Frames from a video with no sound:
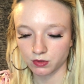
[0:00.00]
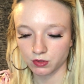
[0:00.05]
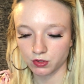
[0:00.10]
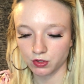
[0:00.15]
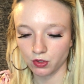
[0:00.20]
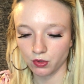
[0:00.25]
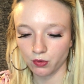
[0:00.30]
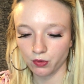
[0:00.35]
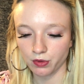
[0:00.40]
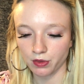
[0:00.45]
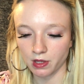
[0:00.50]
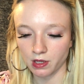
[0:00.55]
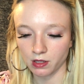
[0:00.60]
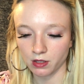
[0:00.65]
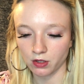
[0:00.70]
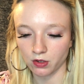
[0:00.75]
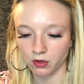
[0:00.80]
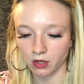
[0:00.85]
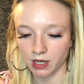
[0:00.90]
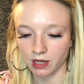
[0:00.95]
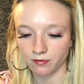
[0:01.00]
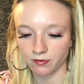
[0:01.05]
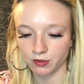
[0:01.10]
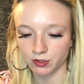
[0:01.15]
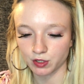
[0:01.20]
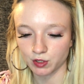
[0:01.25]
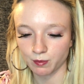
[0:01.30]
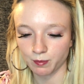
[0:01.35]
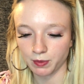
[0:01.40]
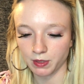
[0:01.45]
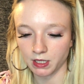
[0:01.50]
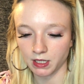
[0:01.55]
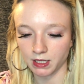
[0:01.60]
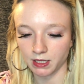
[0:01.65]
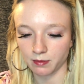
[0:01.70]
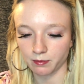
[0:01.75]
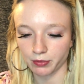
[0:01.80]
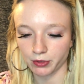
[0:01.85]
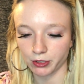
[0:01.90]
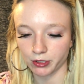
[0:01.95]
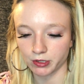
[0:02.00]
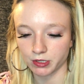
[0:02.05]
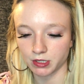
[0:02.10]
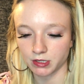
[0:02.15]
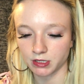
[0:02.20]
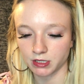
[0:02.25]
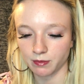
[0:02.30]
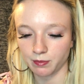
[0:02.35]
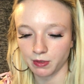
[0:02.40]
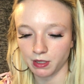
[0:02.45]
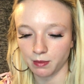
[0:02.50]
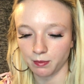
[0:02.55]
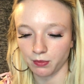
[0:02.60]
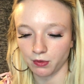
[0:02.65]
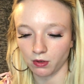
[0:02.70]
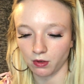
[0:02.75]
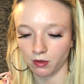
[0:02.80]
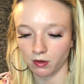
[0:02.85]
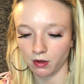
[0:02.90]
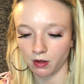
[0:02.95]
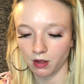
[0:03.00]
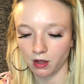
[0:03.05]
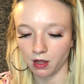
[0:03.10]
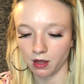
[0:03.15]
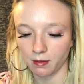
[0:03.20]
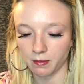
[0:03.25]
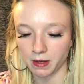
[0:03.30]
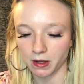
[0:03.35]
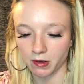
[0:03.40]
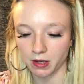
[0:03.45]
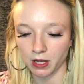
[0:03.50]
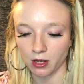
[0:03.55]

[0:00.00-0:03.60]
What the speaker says: Do you think you'll ever speak in person to people about